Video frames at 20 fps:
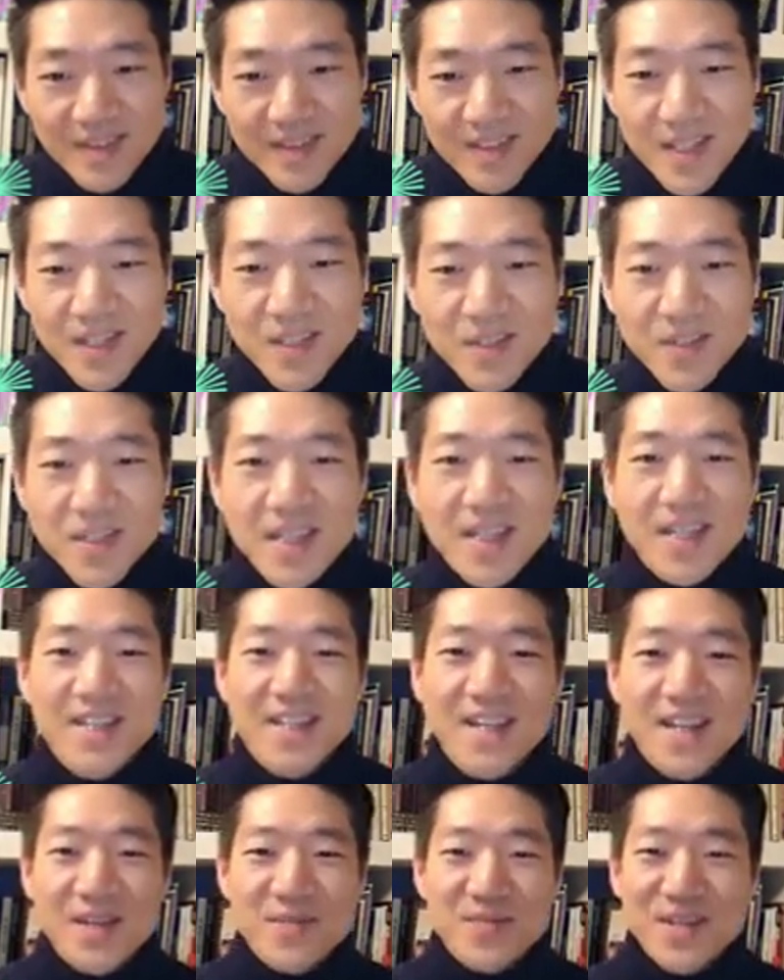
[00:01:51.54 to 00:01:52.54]
you,
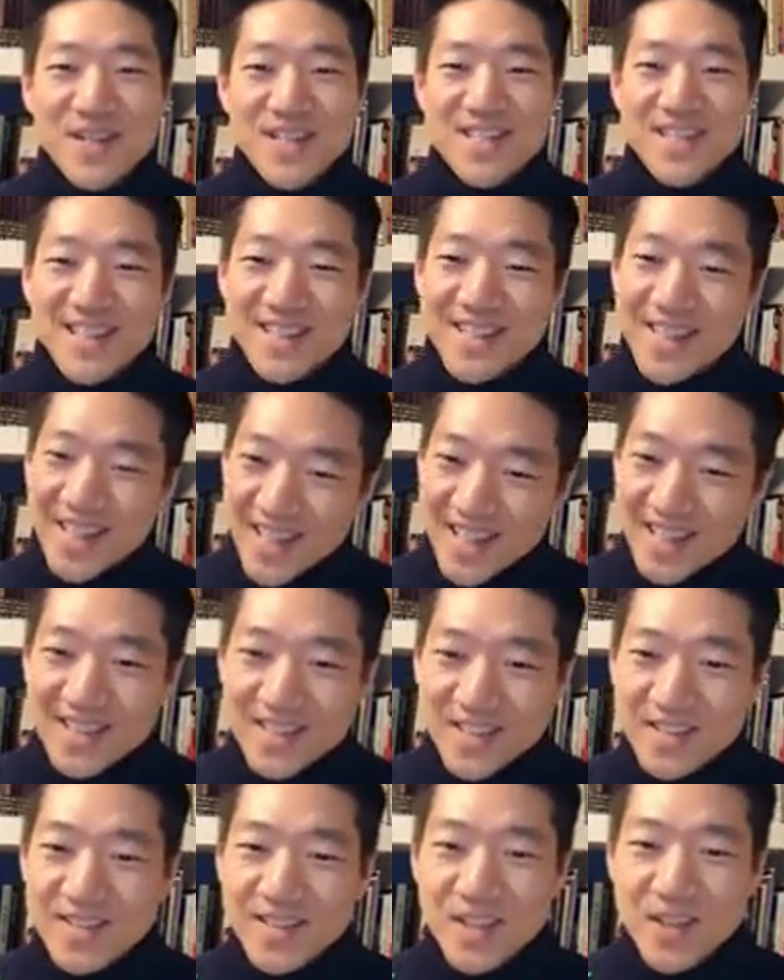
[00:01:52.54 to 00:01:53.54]
Ian. I appreciate that.
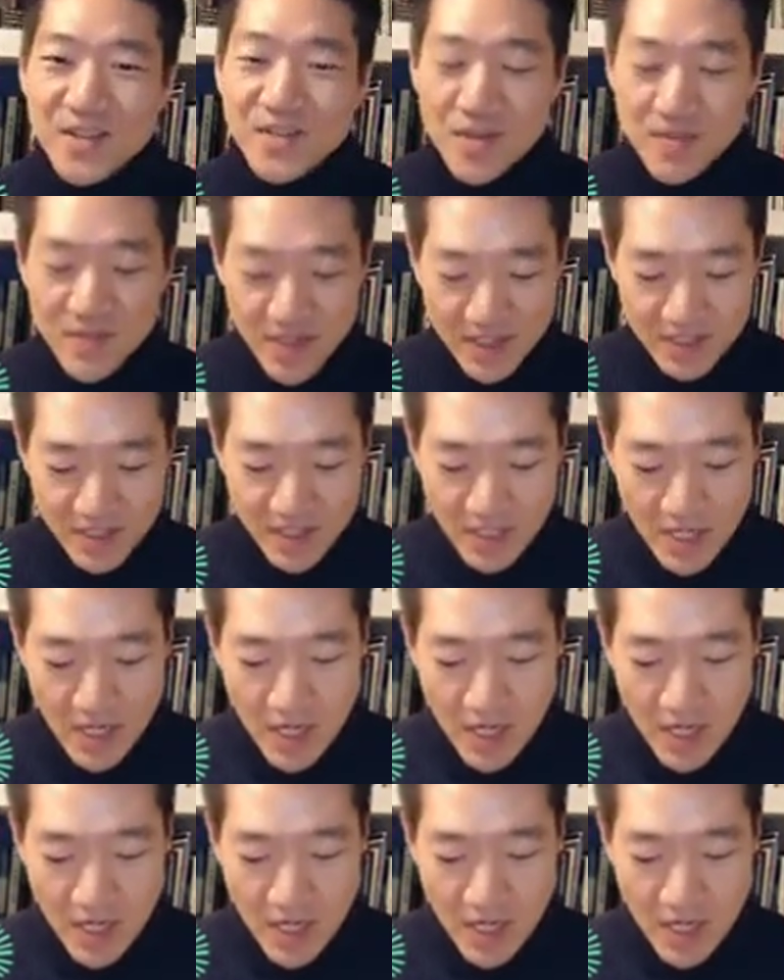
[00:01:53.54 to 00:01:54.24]
Thank you very much.